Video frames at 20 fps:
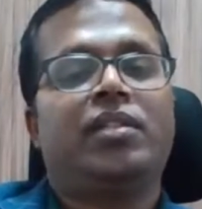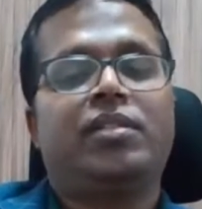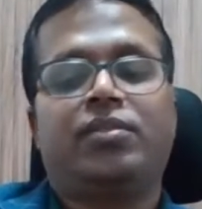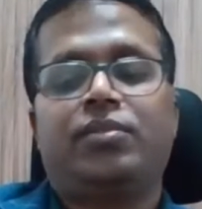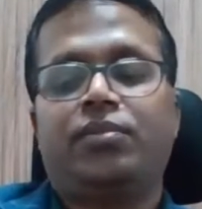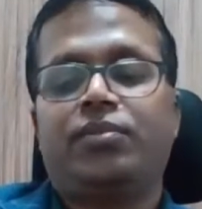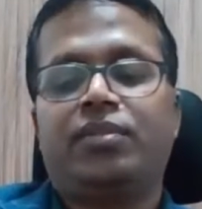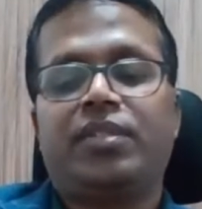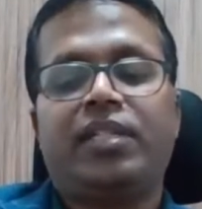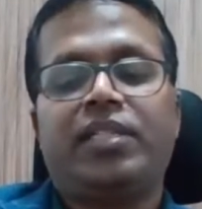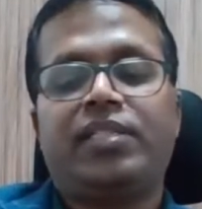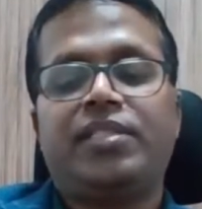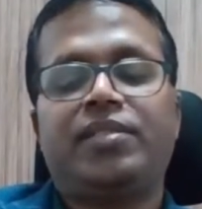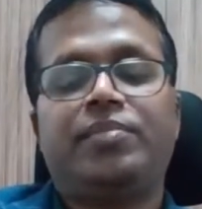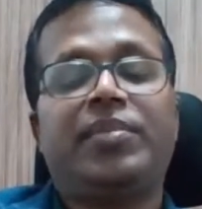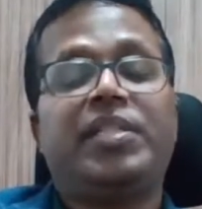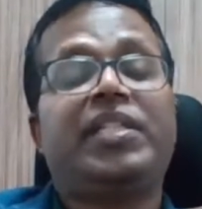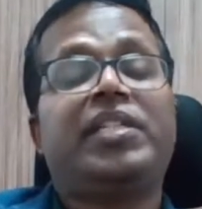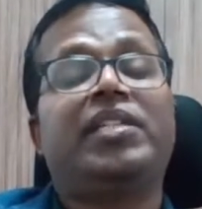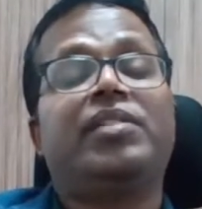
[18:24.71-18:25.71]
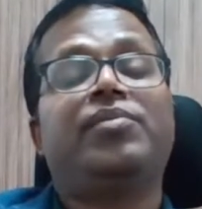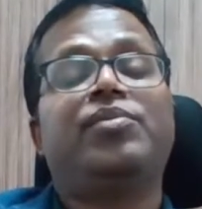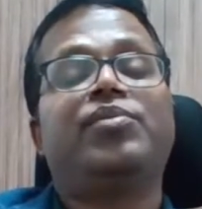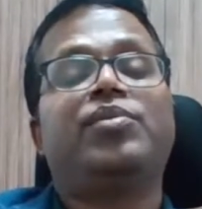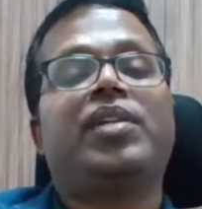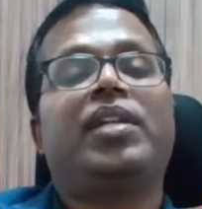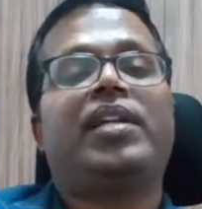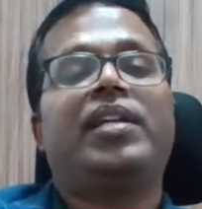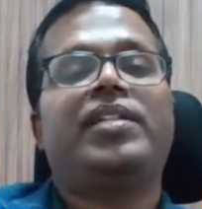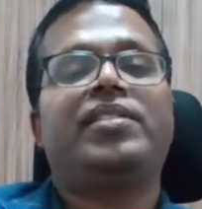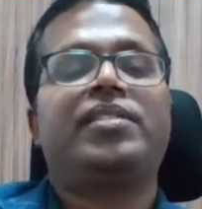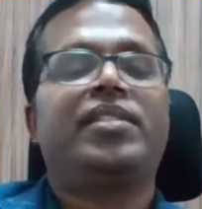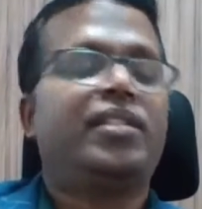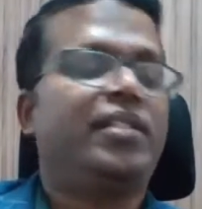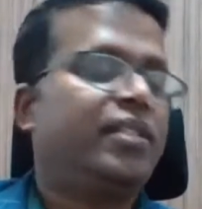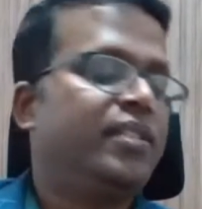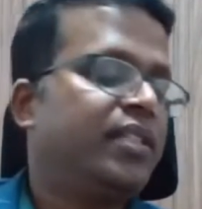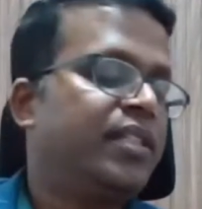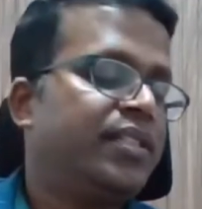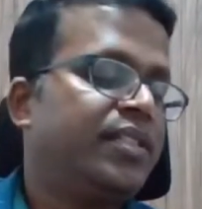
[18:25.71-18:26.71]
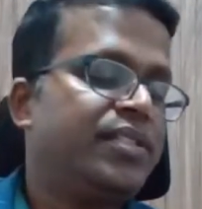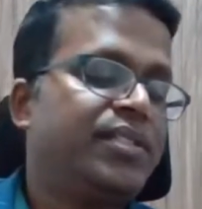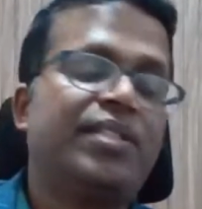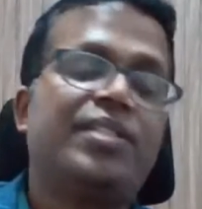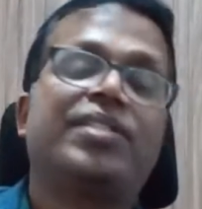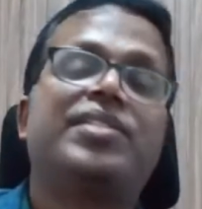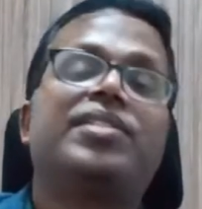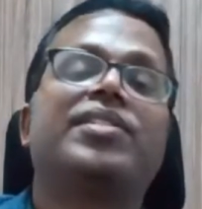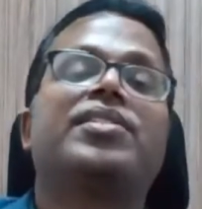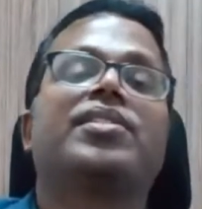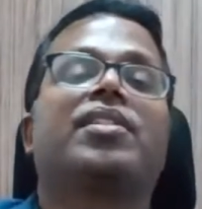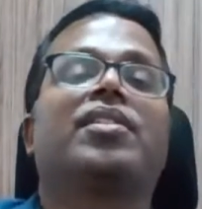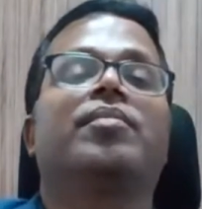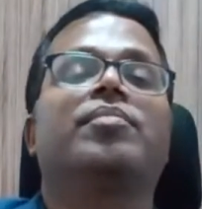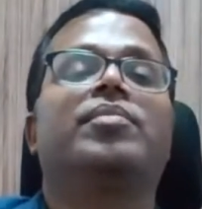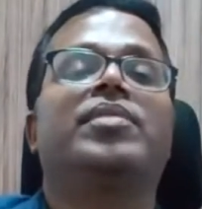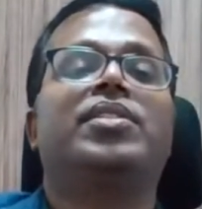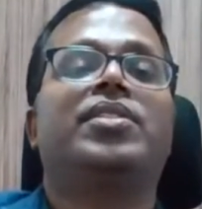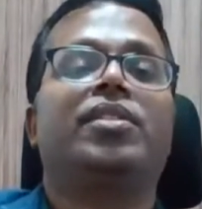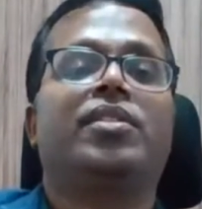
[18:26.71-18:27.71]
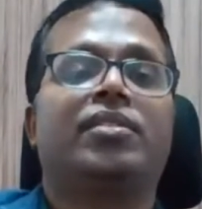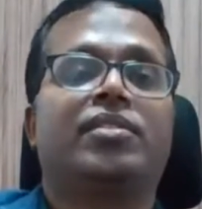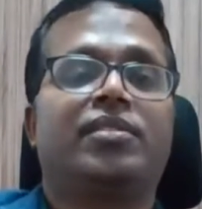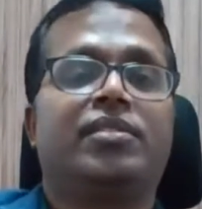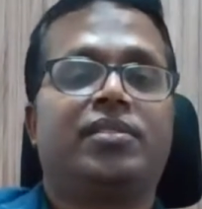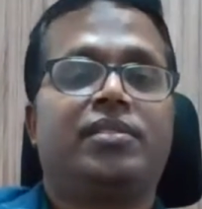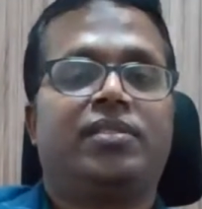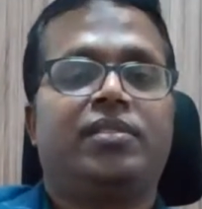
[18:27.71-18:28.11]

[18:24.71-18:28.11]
So that is being individualized, and that is the decision of the doctor.